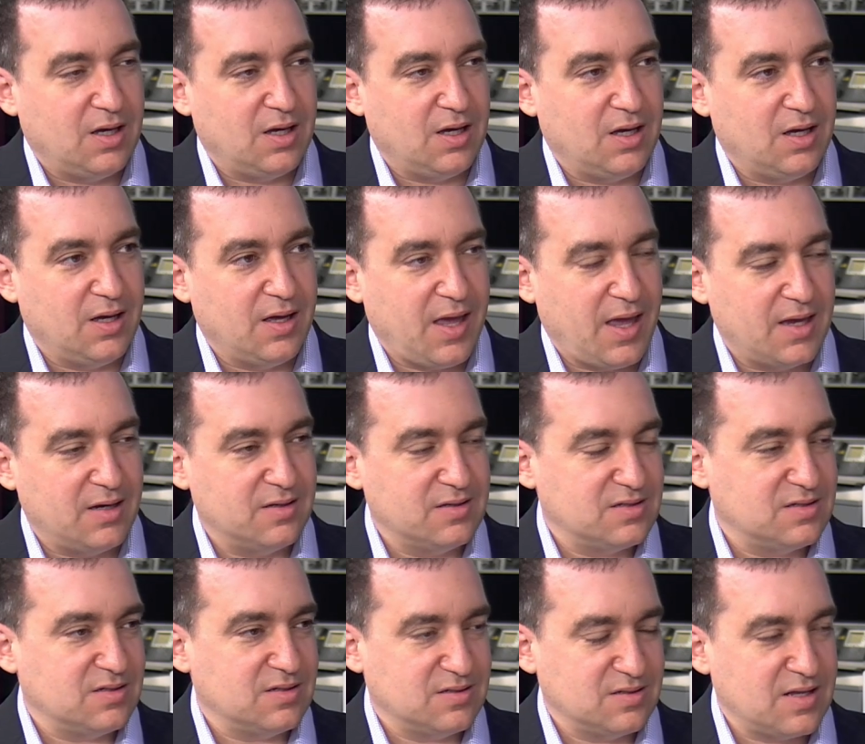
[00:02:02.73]
and
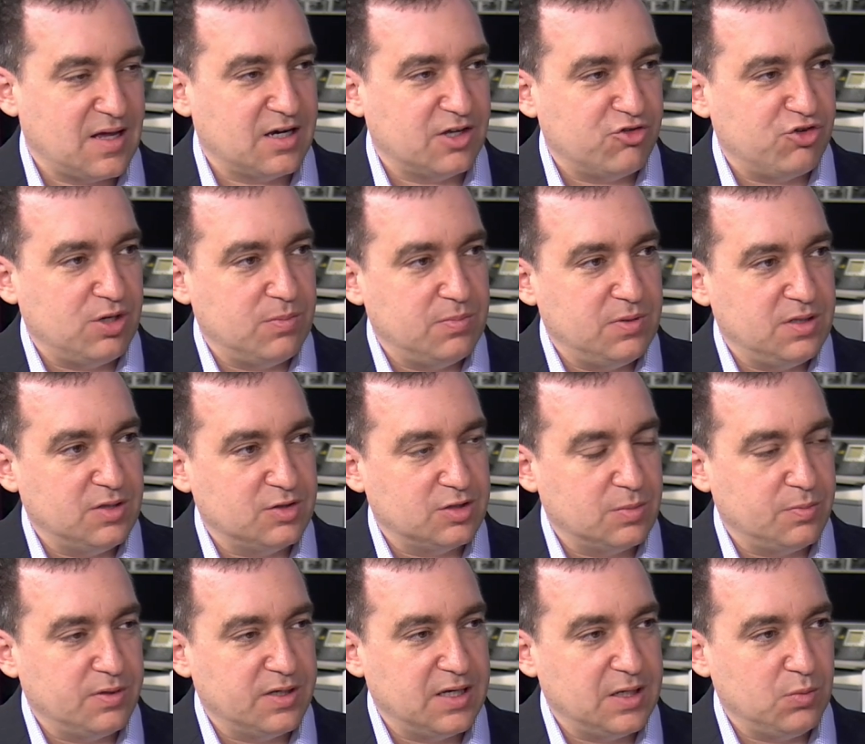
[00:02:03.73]
it's not a cheap
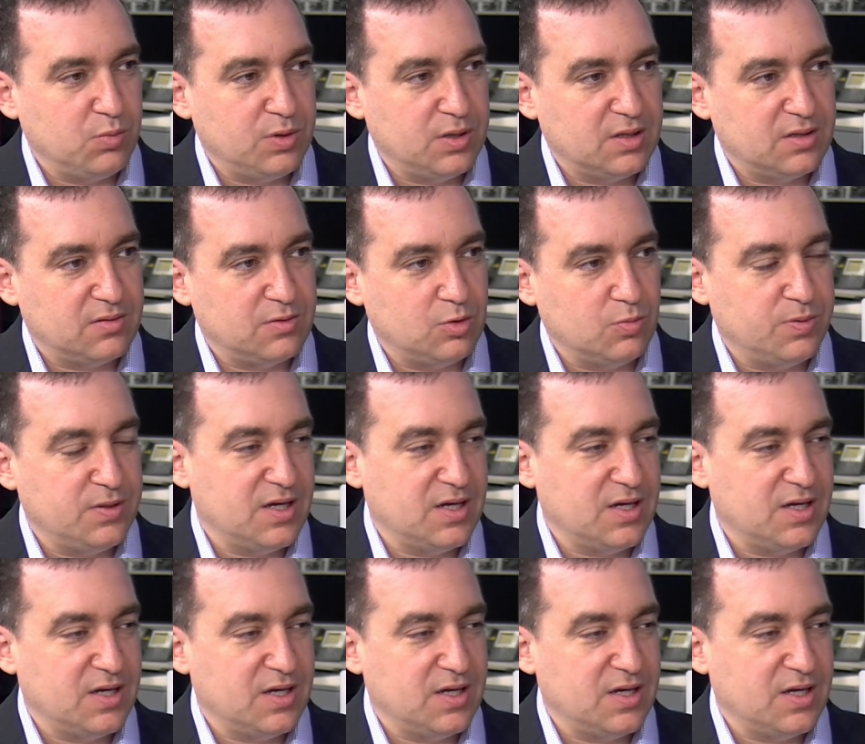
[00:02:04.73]
deal to begin with.